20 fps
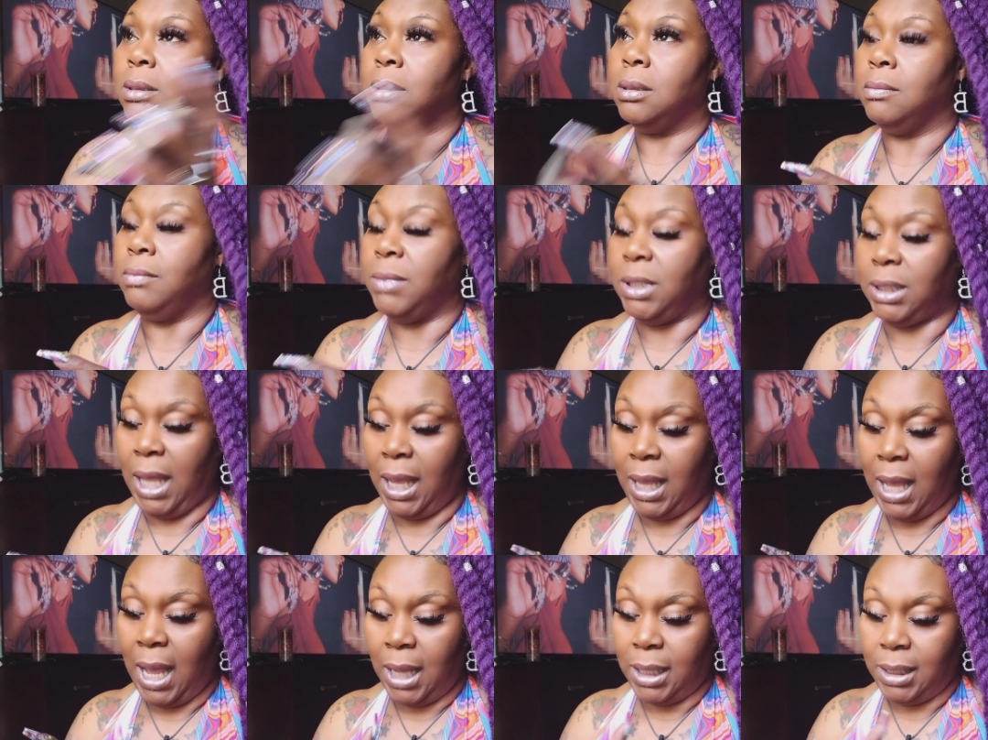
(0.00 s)
But
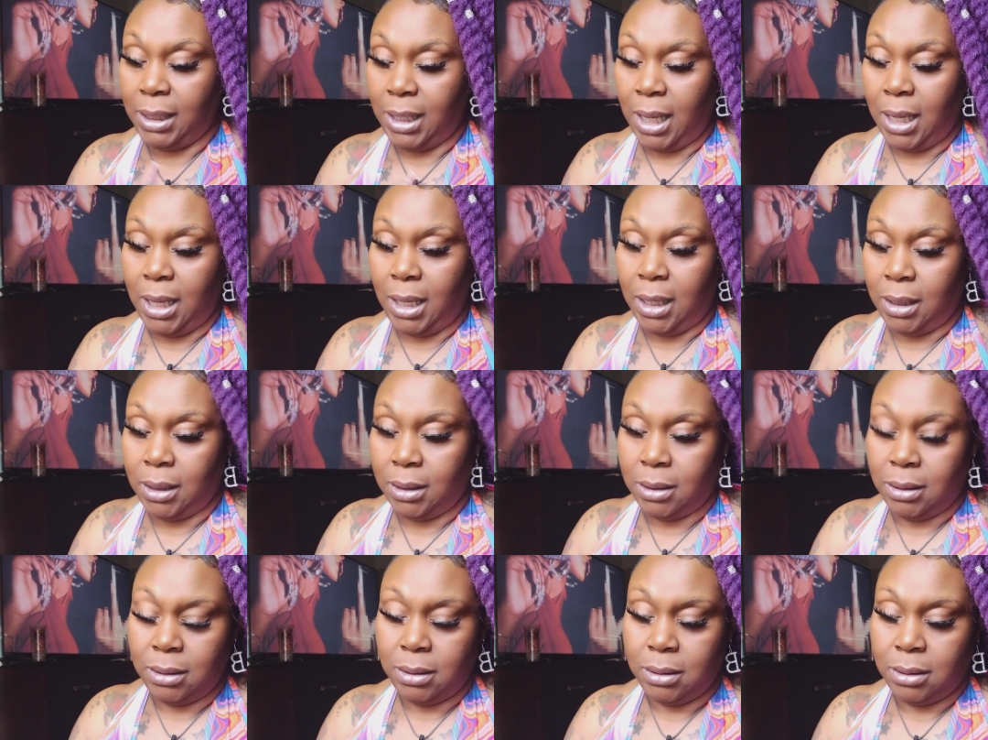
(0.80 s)
they got, yeah.
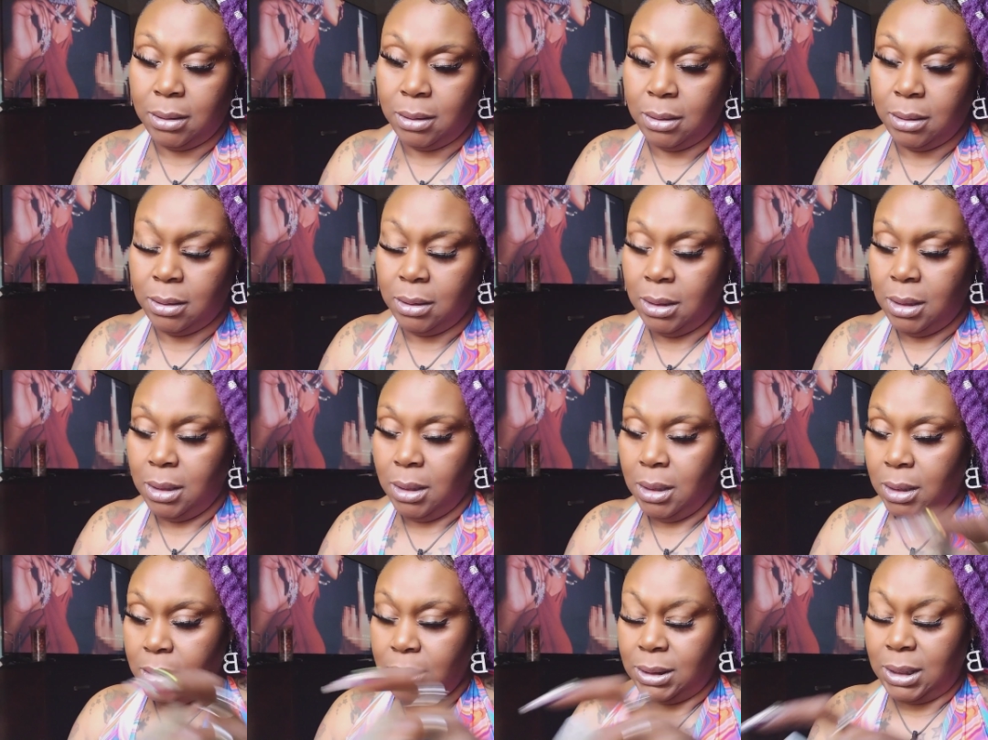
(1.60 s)

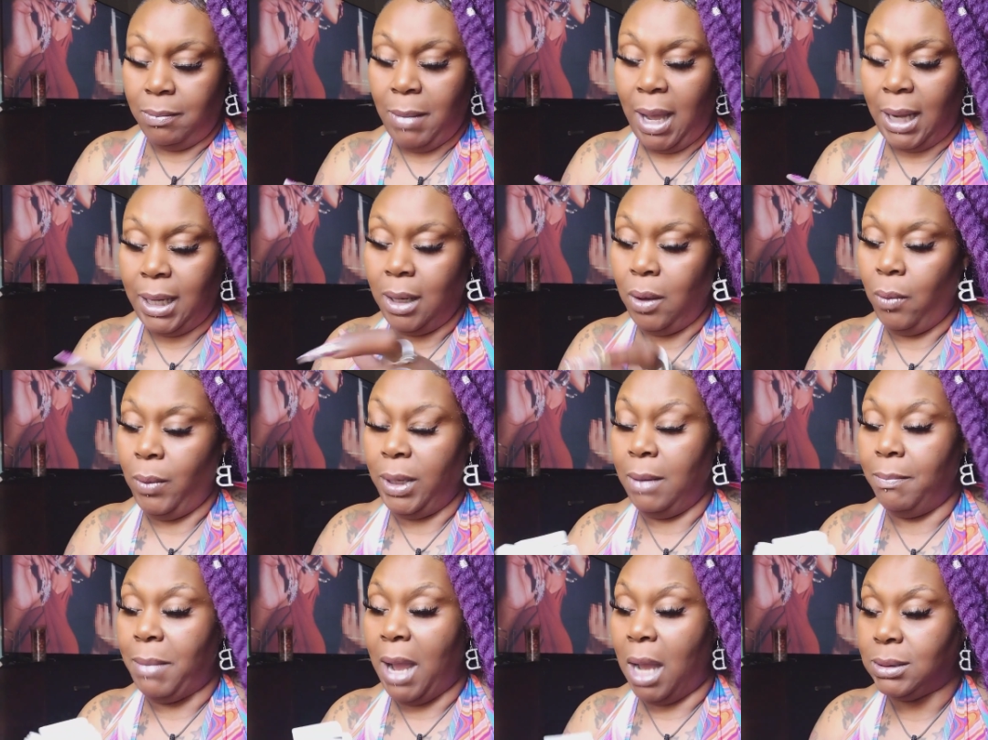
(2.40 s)
Somebody don't
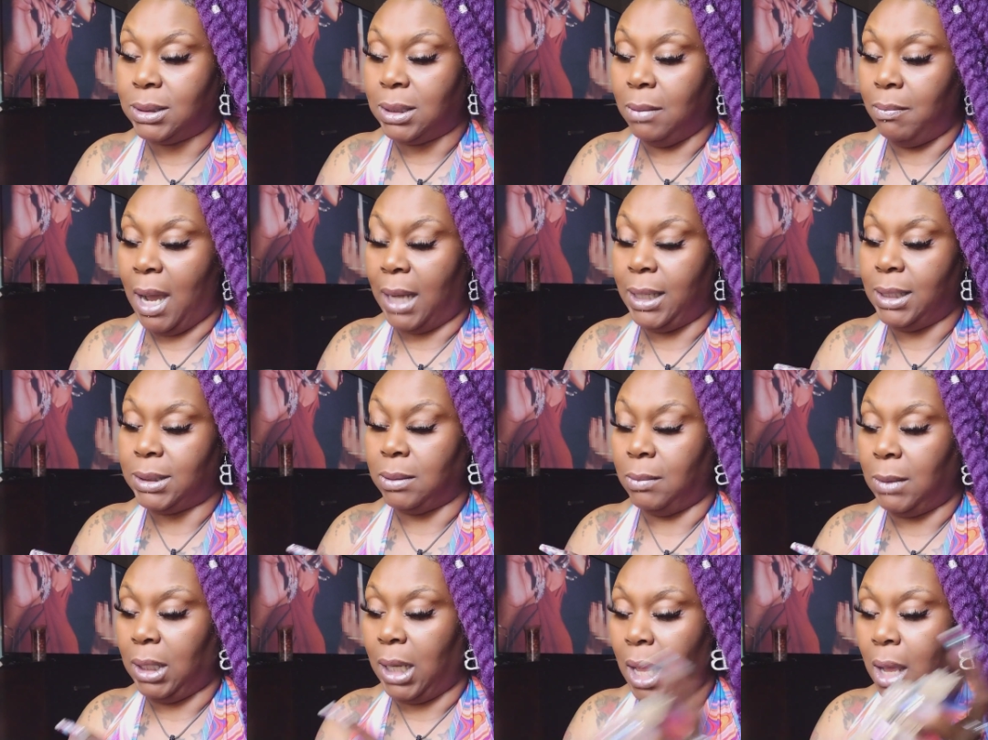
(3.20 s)
went and bought somebody
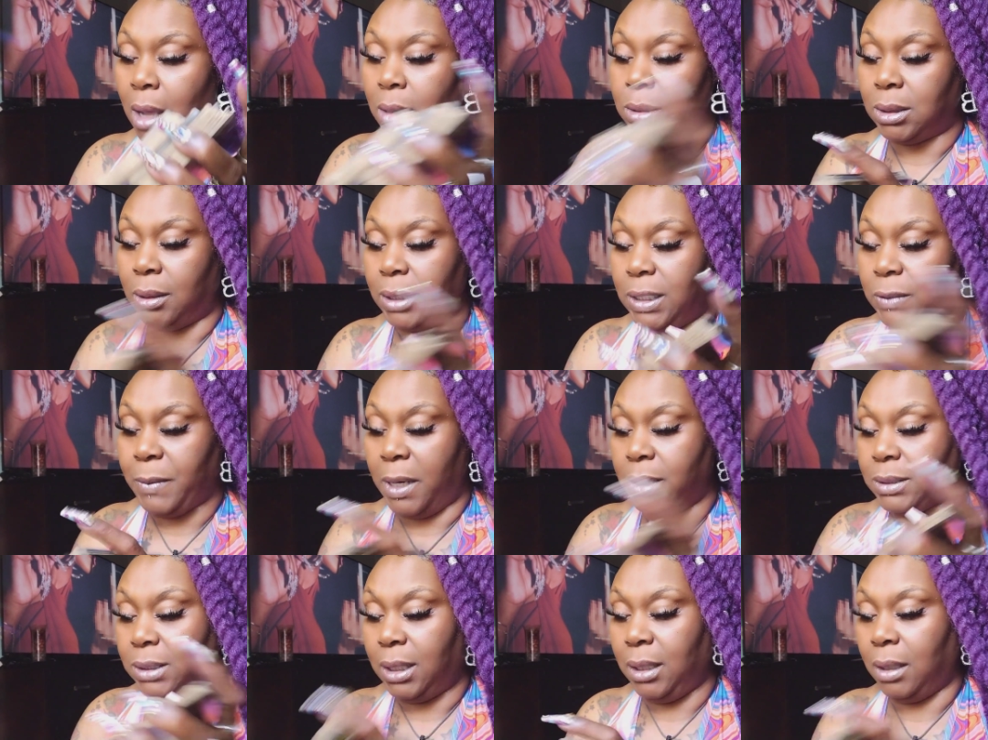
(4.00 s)
some clothes. So this
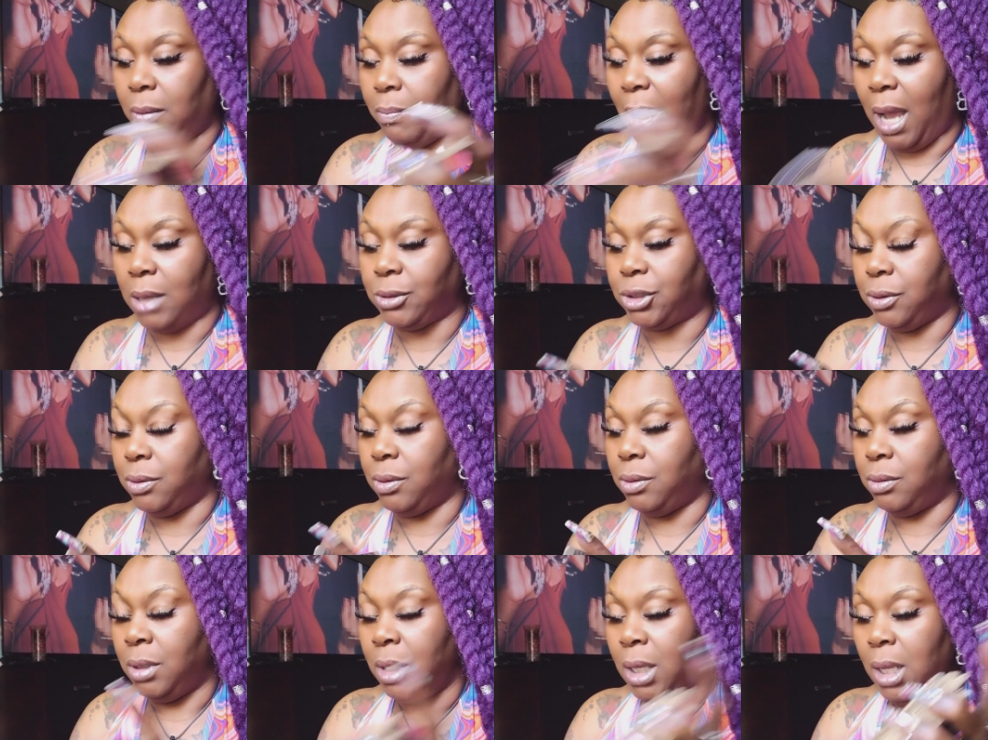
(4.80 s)
person could have bought
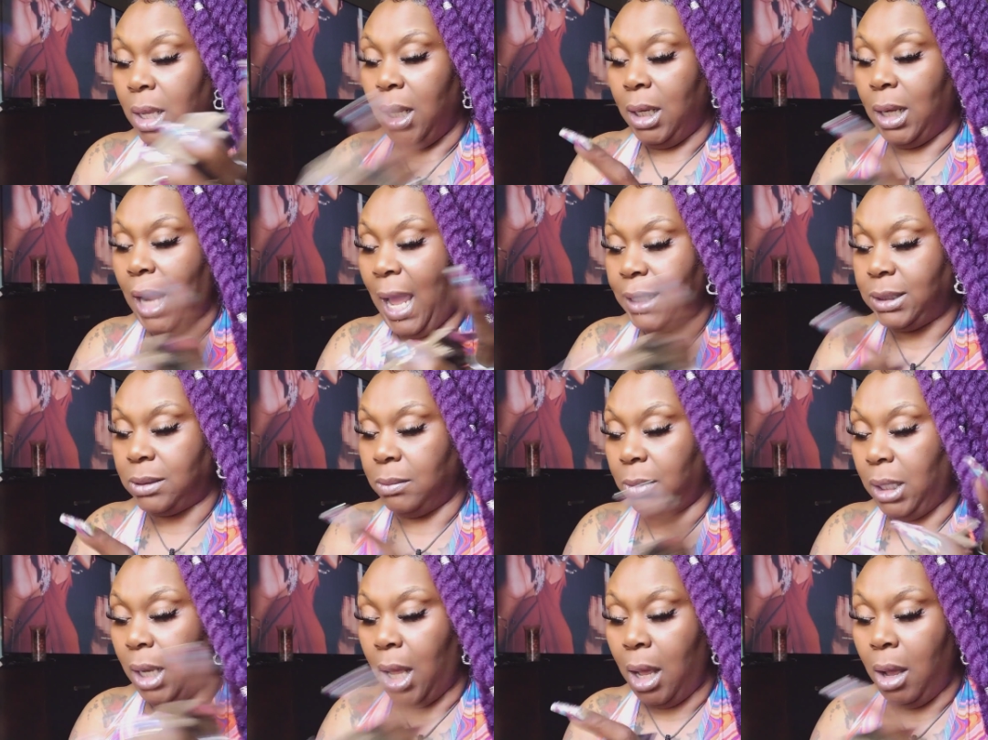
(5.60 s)
you like
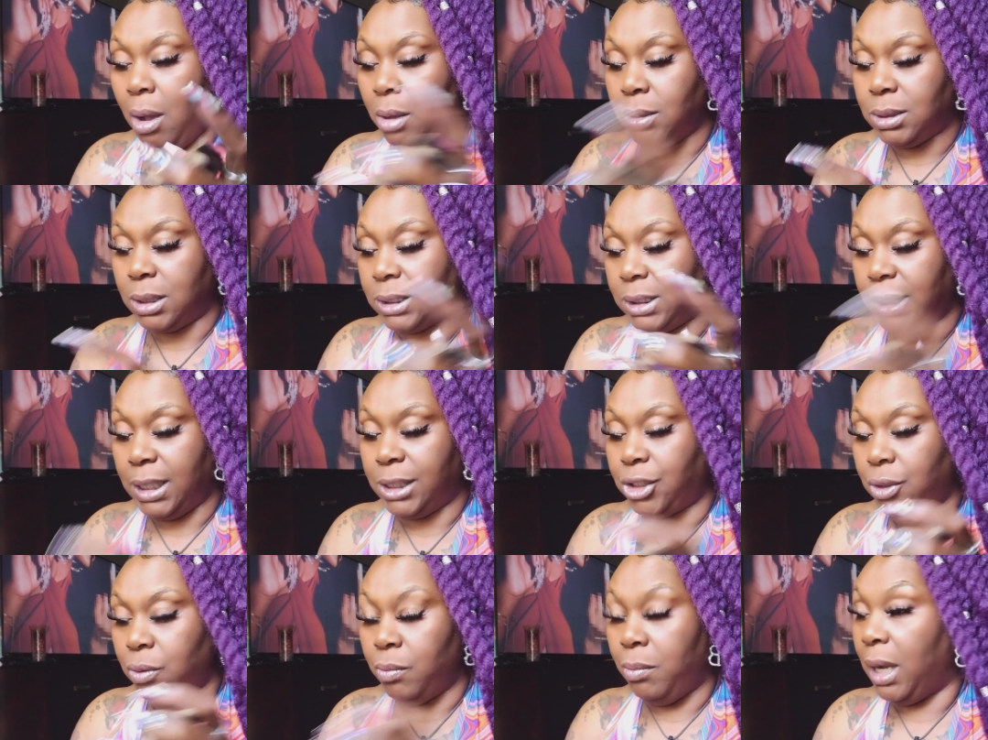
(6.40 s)
some clothes or
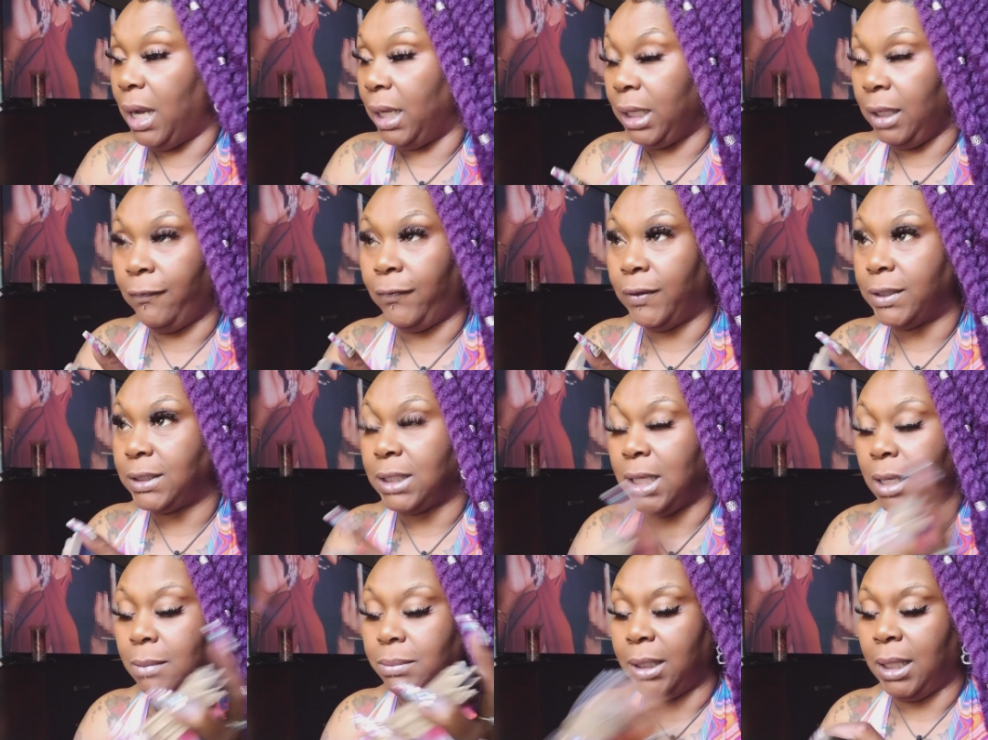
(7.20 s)
sent you money for
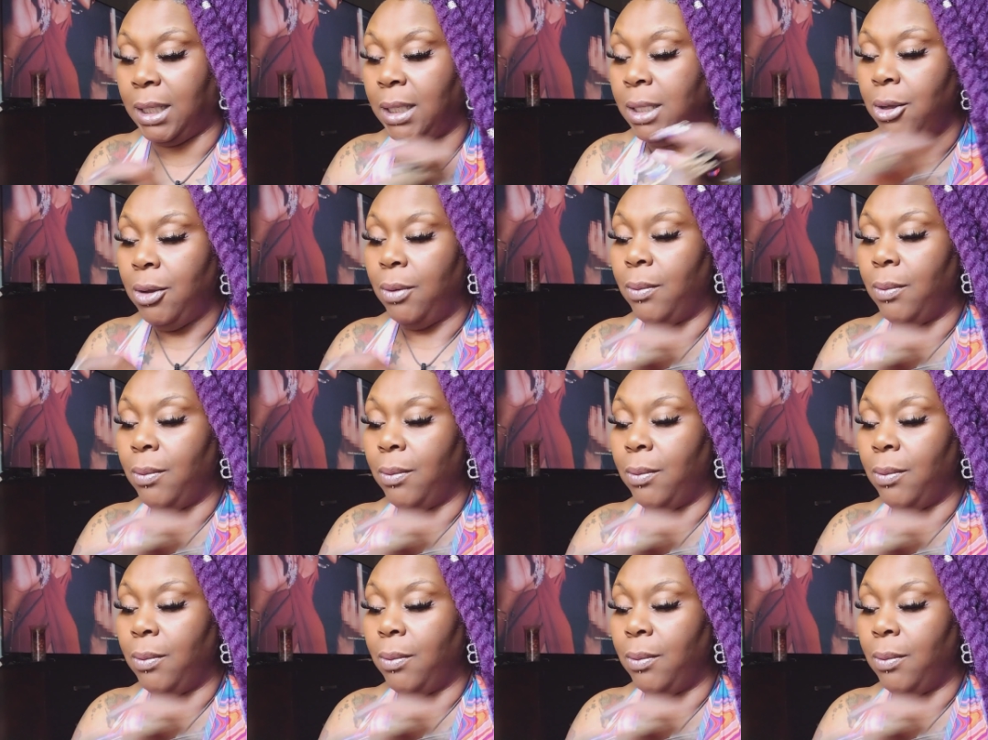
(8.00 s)
something.